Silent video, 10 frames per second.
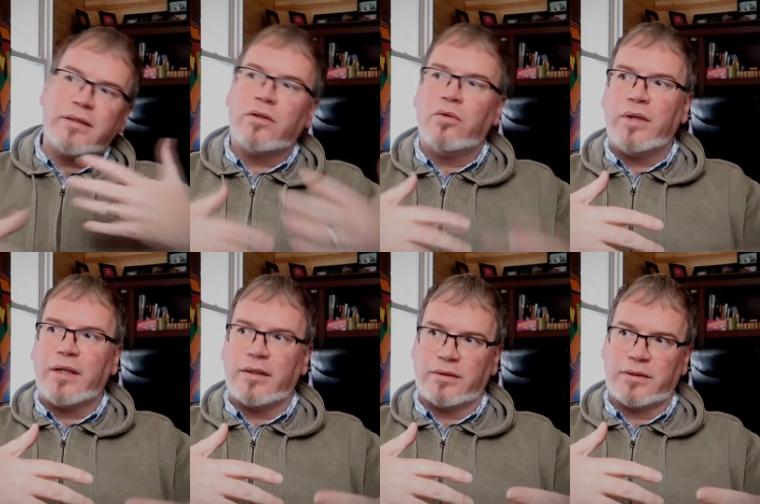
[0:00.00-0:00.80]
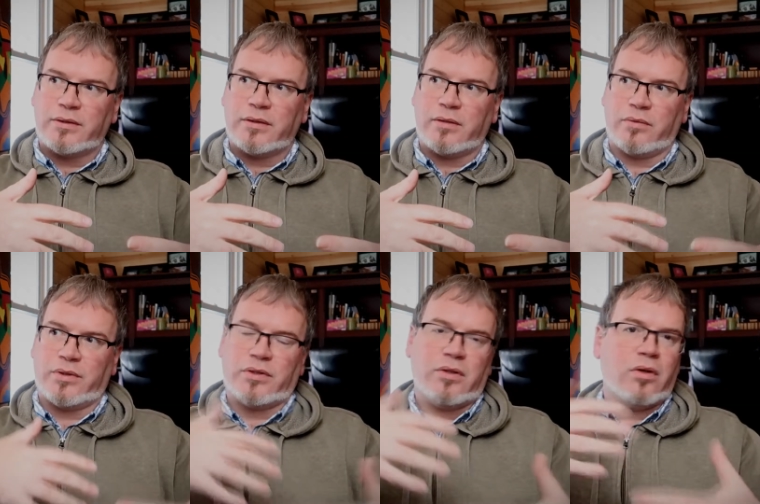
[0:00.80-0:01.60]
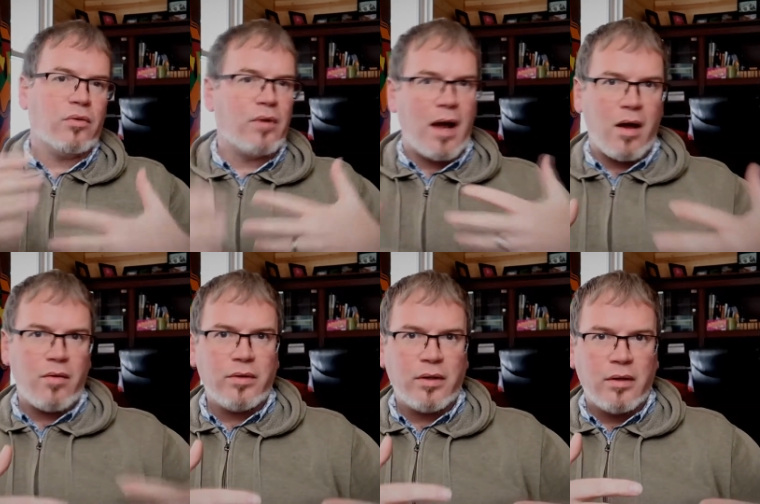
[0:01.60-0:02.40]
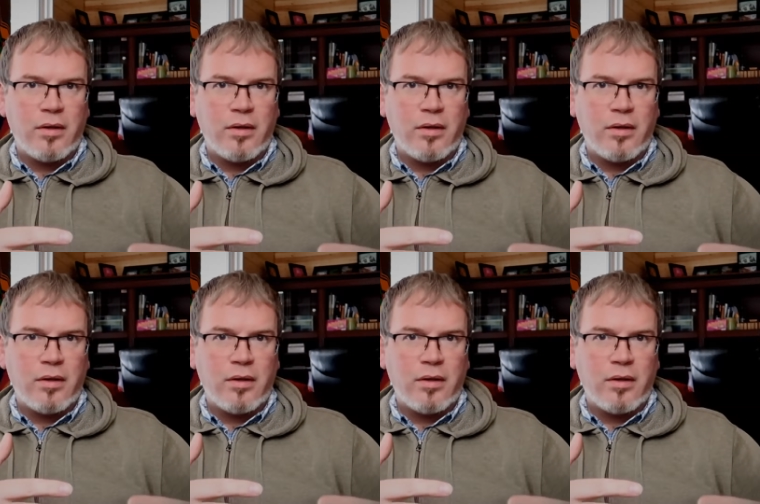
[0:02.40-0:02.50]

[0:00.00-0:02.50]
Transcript: and queens that were still around,